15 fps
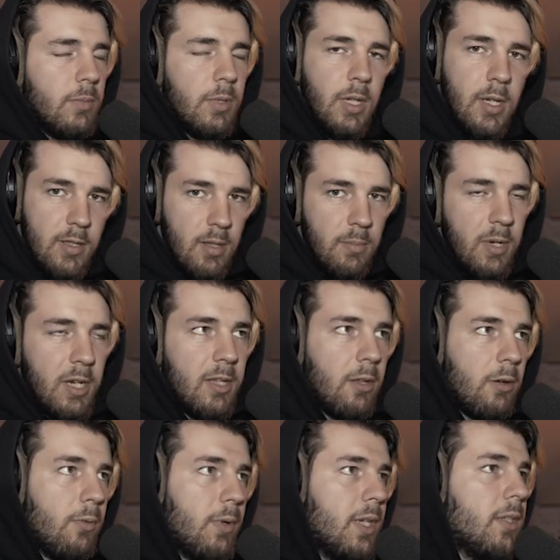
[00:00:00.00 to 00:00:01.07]
as the main
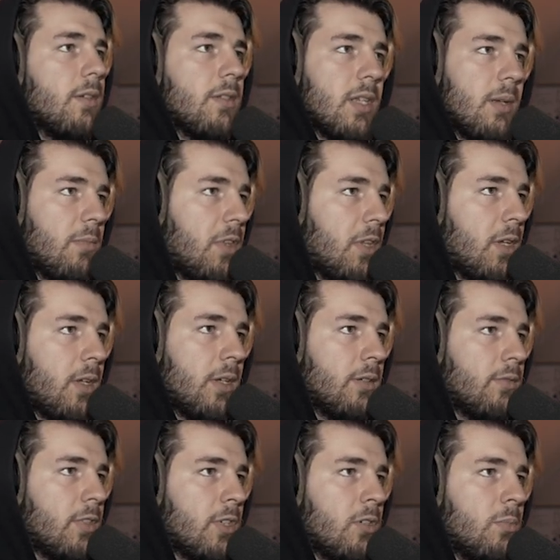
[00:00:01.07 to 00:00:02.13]
808. Same thing,
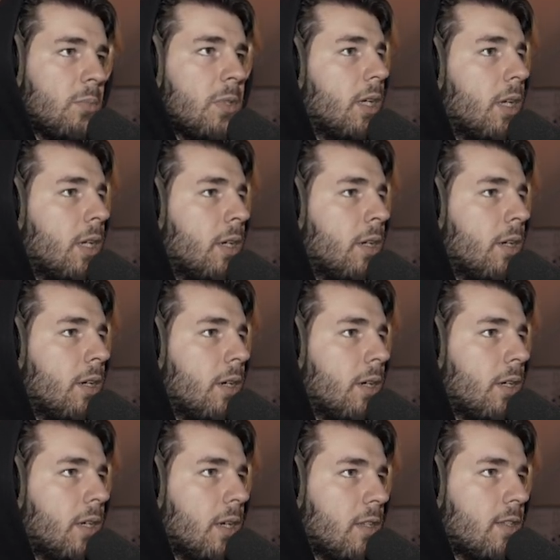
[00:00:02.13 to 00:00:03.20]
envelope and
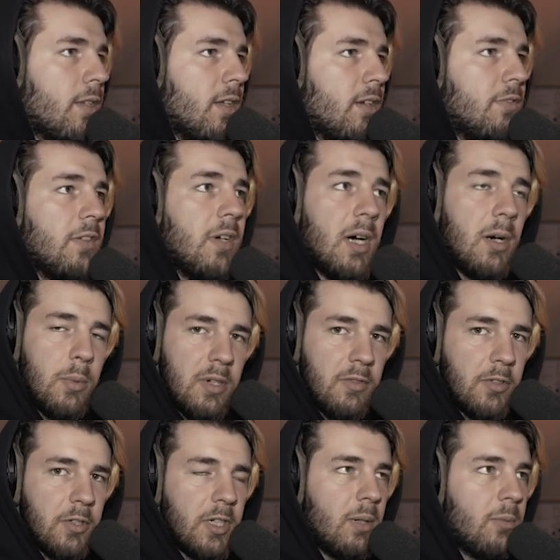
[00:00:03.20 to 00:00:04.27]
cut self.
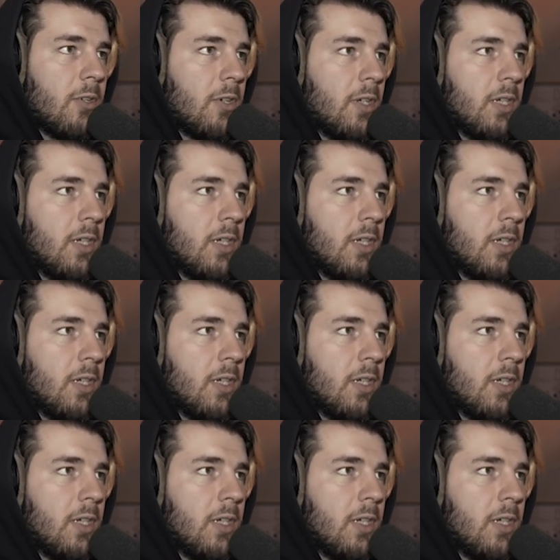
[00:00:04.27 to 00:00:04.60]
However, I'm gonna